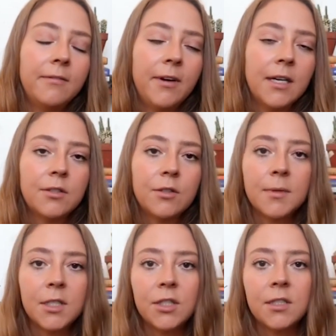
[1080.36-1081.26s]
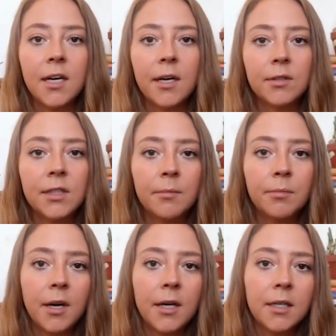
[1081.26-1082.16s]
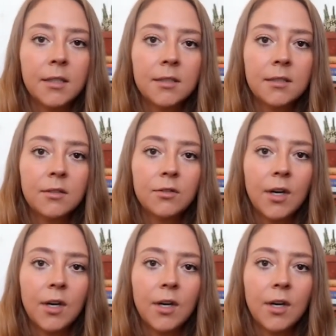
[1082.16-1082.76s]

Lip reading: invest so much into outside products.